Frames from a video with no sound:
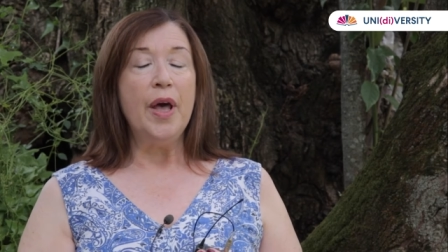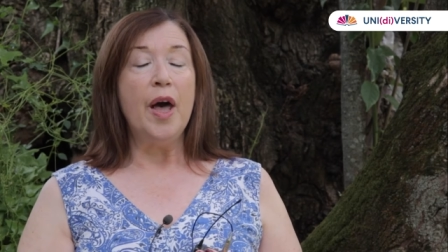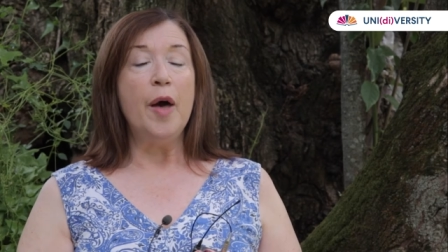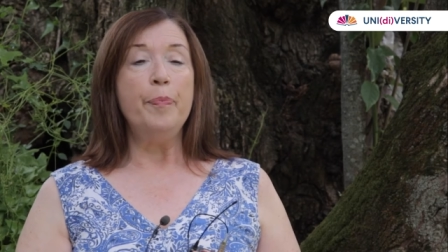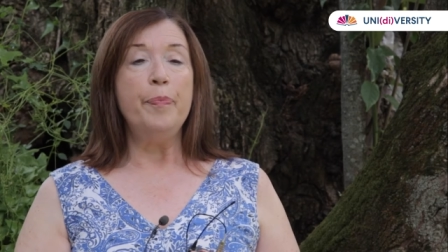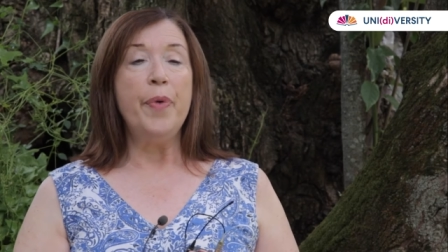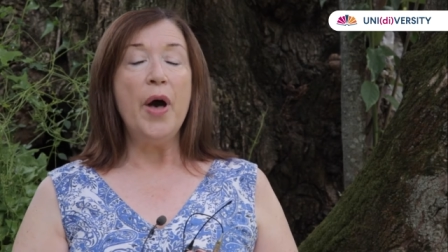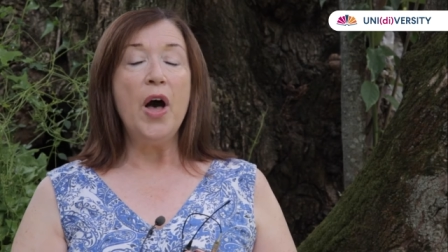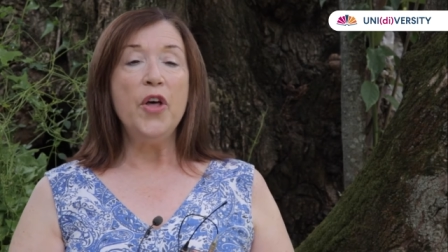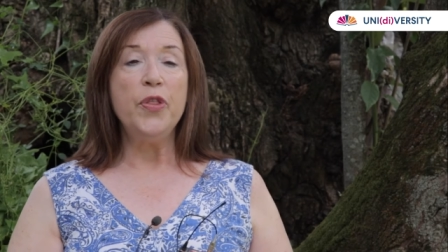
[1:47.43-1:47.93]
a
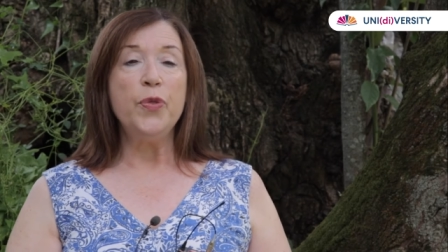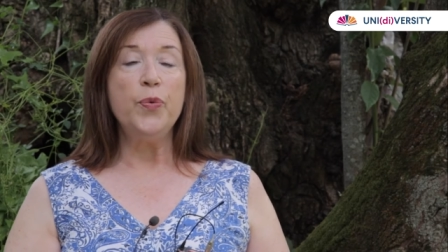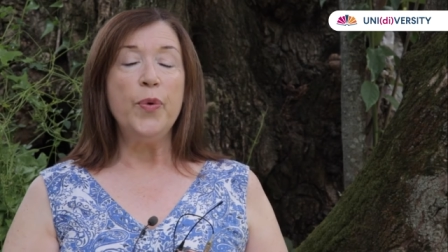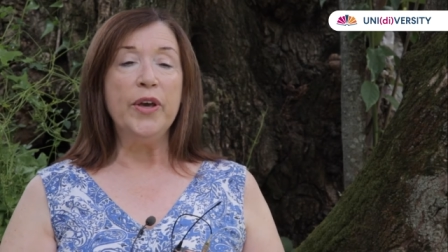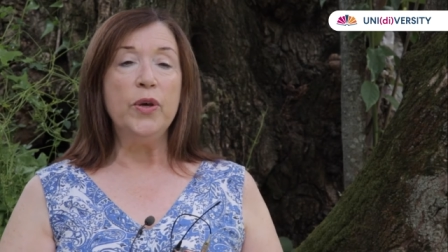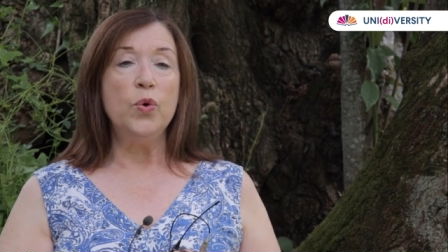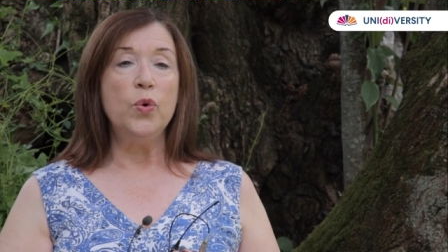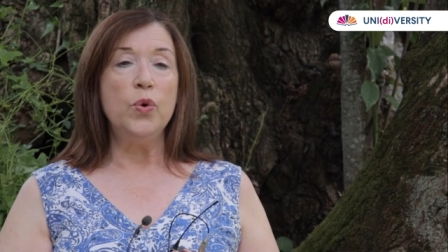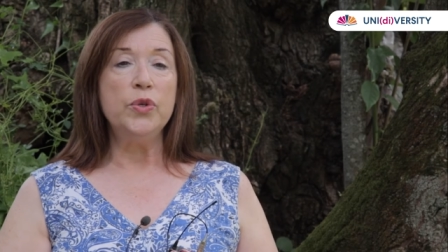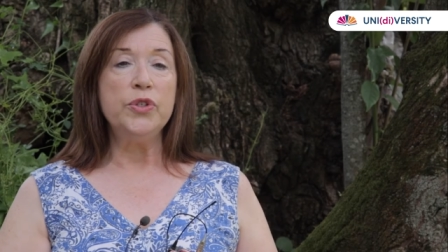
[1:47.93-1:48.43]
pathway
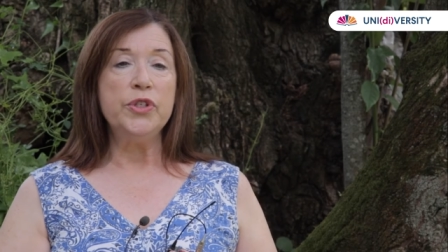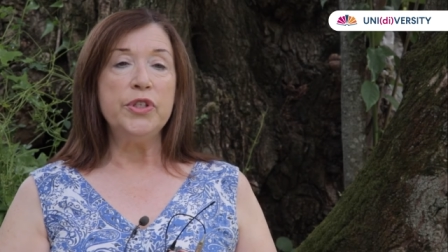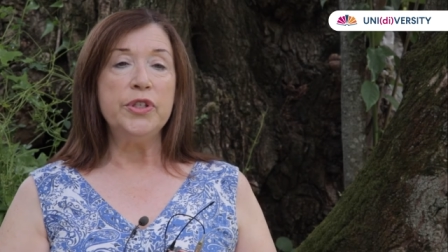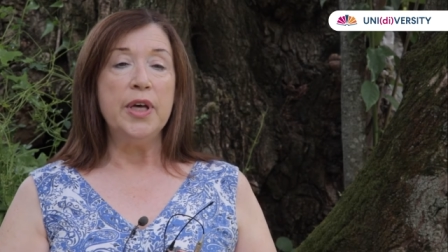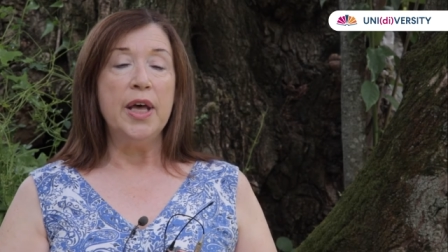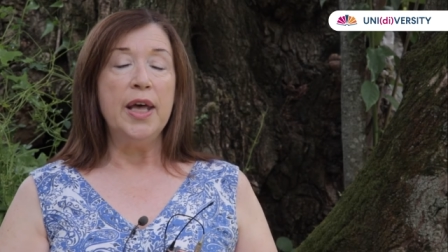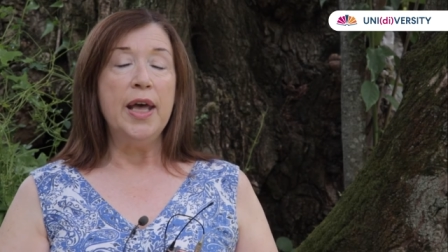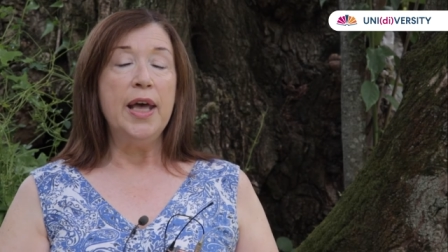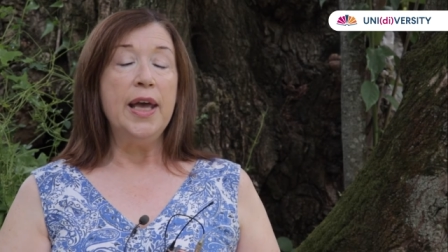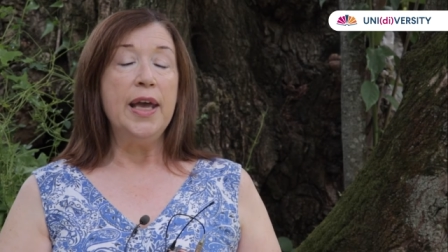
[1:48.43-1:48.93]

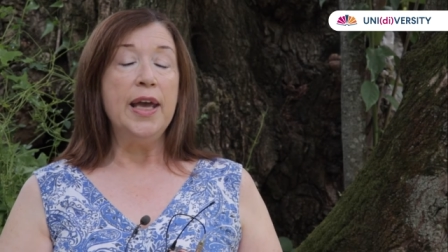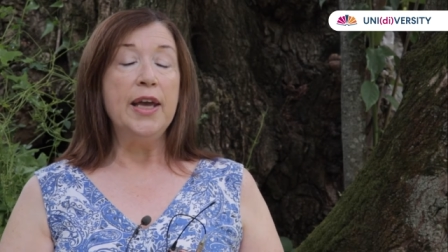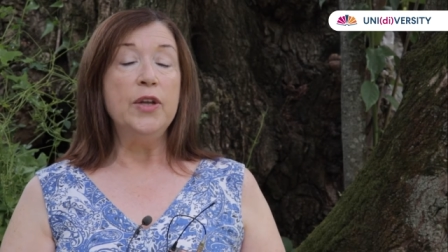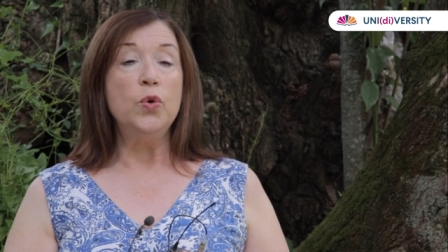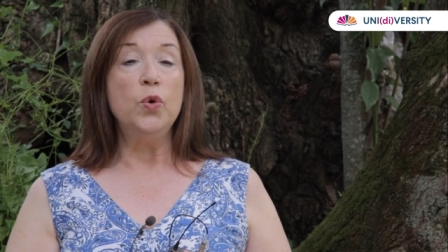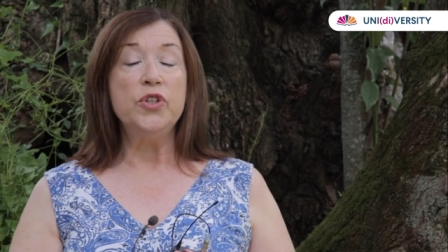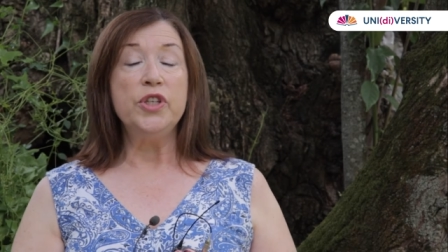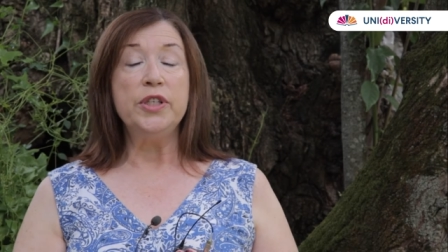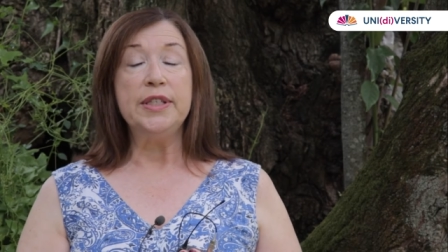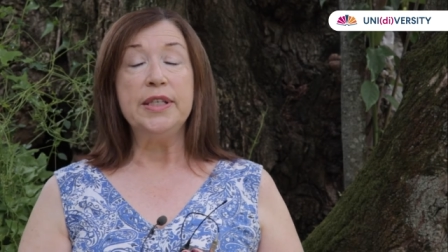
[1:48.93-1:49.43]
course in
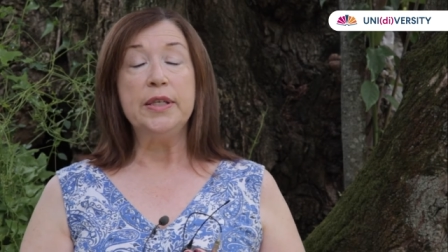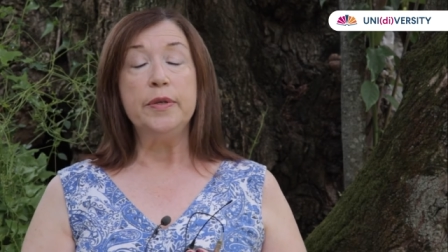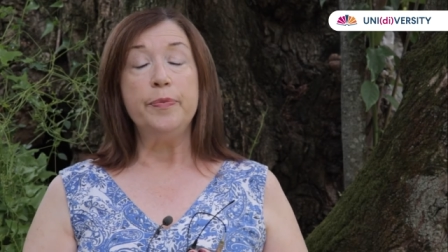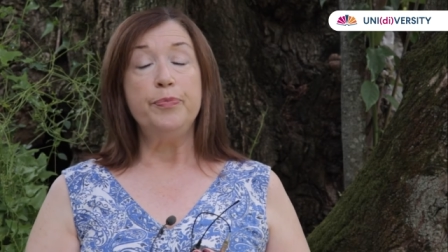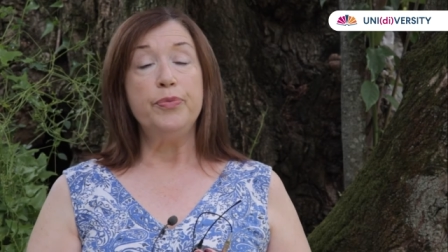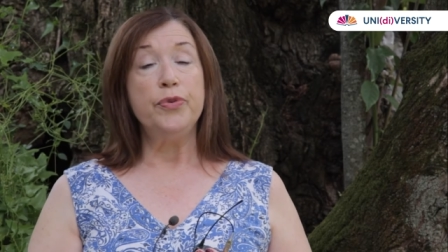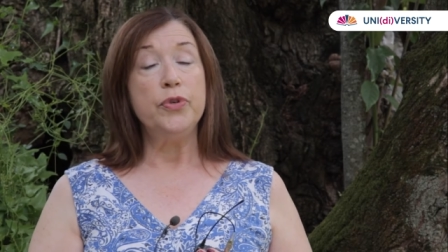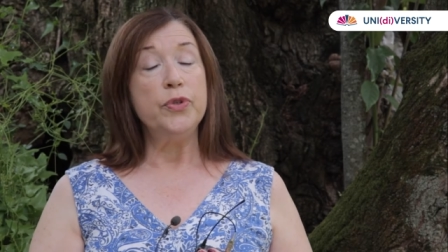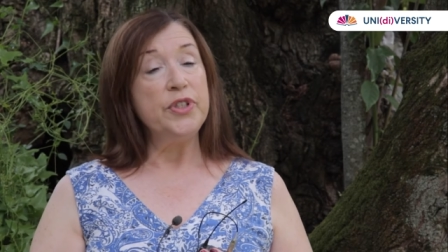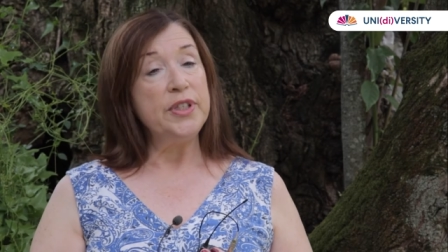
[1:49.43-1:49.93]
order to
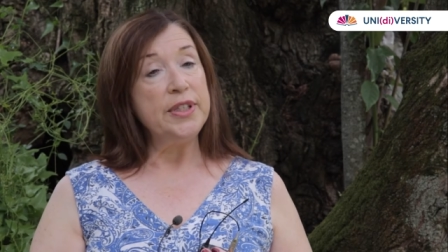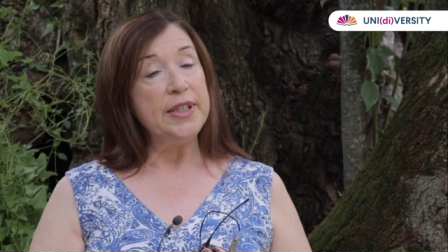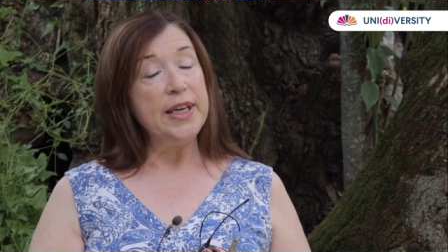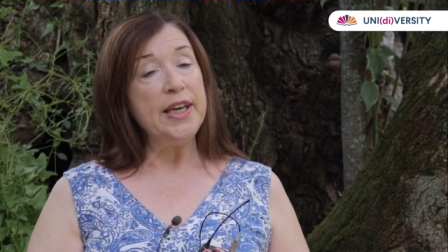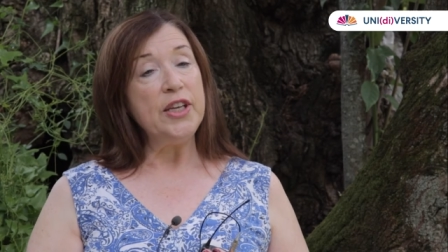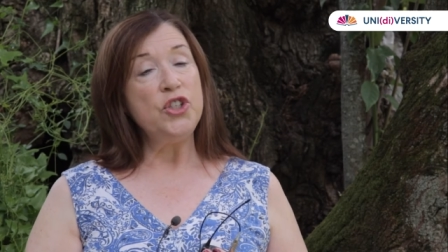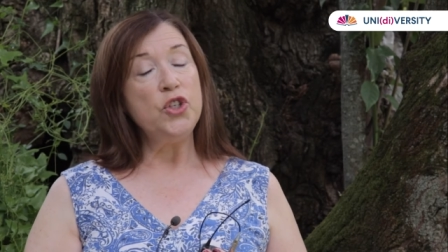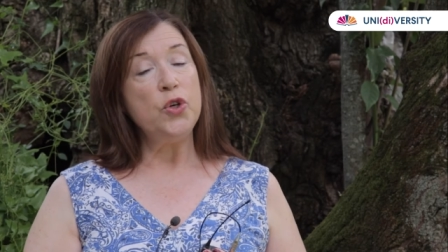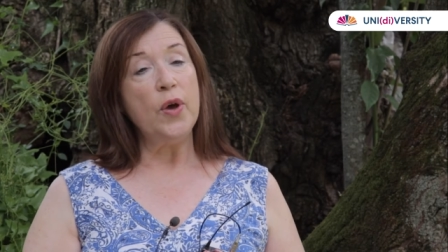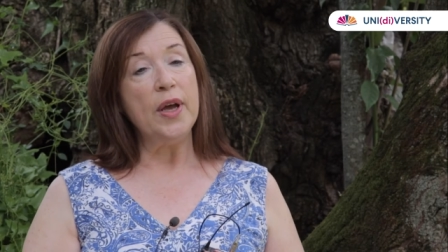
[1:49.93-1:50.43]

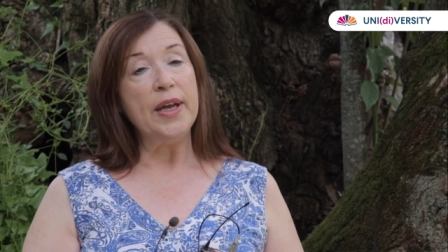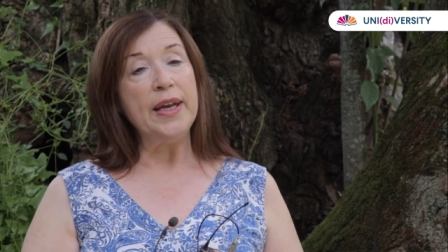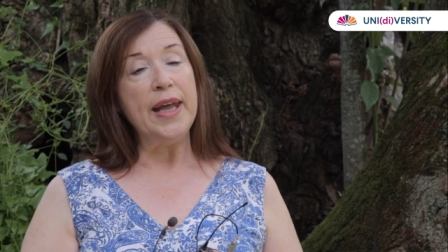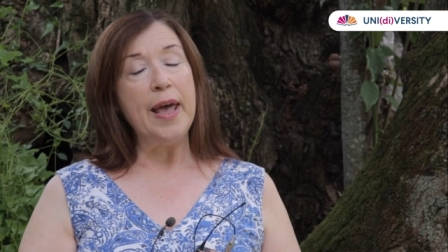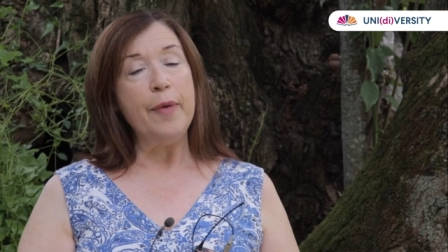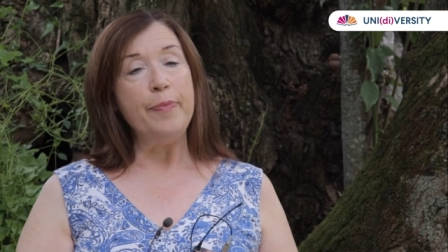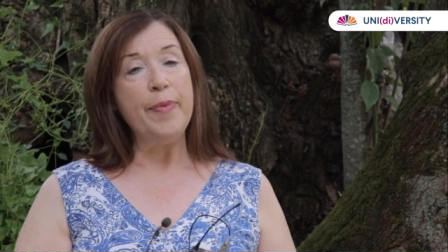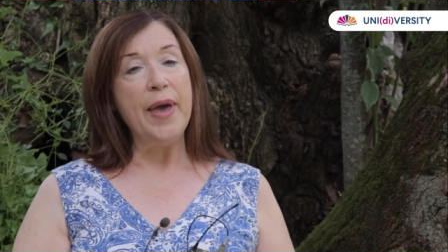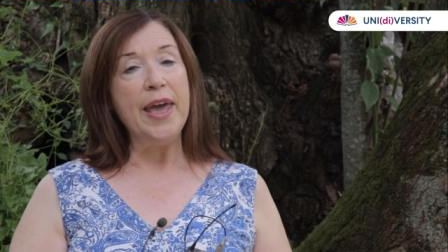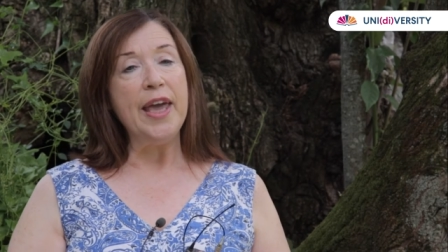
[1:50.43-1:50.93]
proceed to an
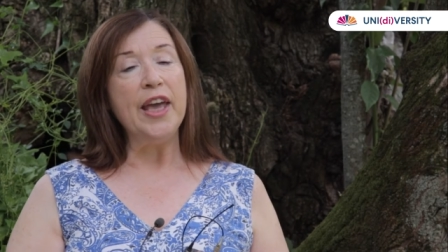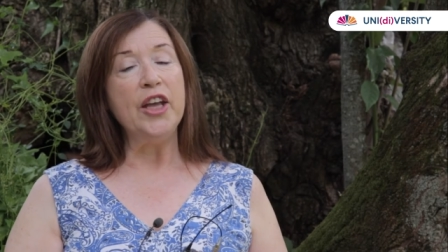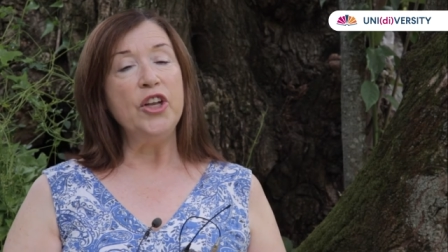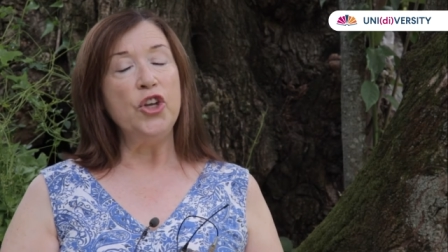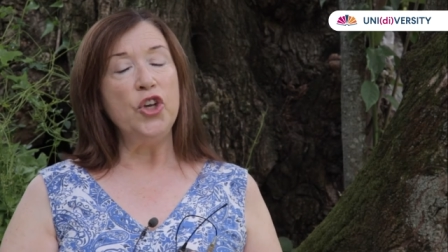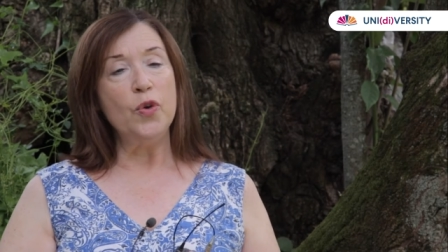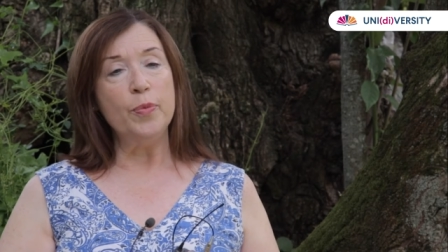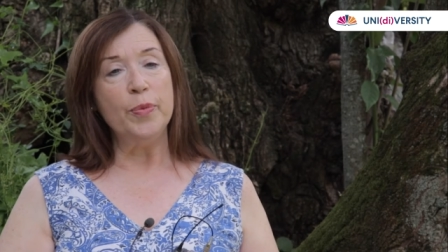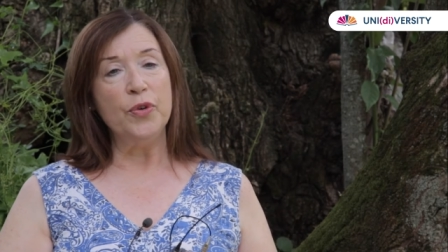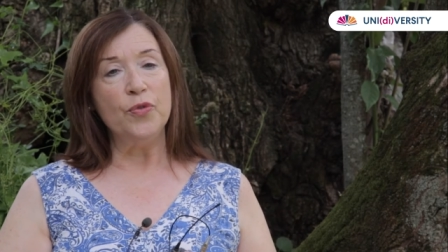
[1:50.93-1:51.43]
MA in
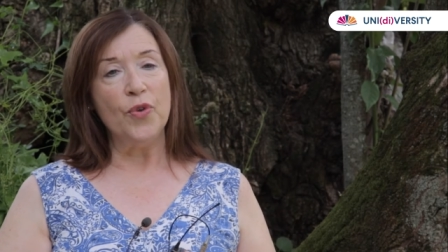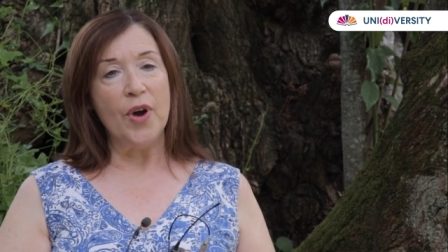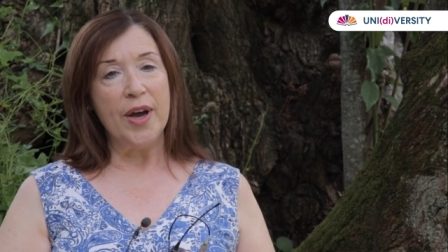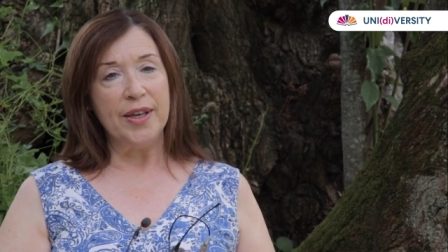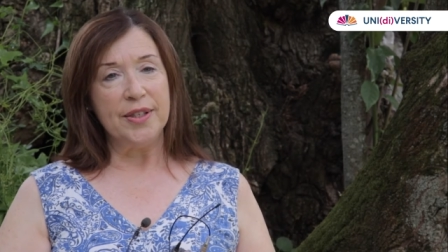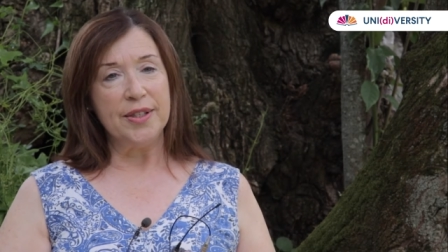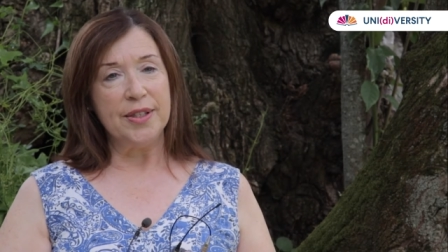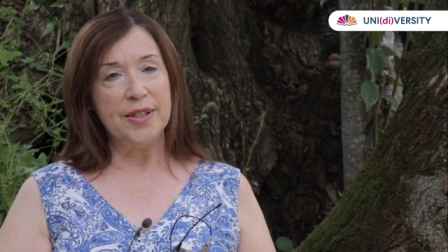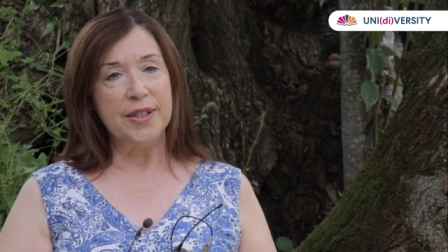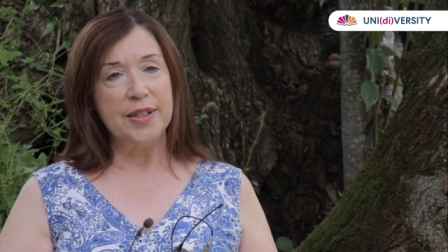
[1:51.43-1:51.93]
human
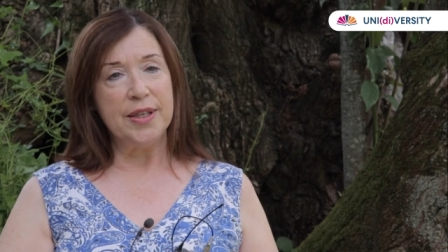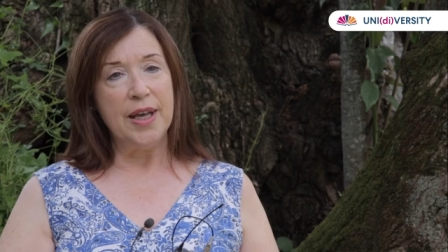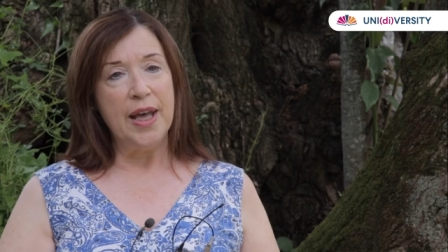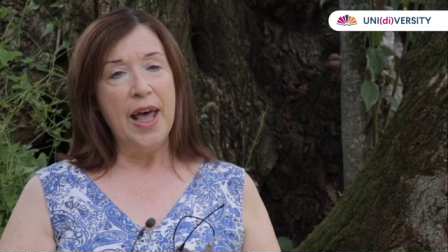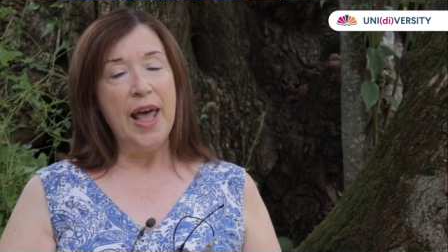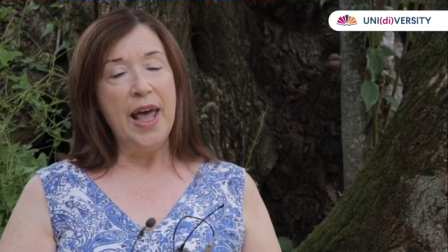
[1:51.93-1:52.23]
rights.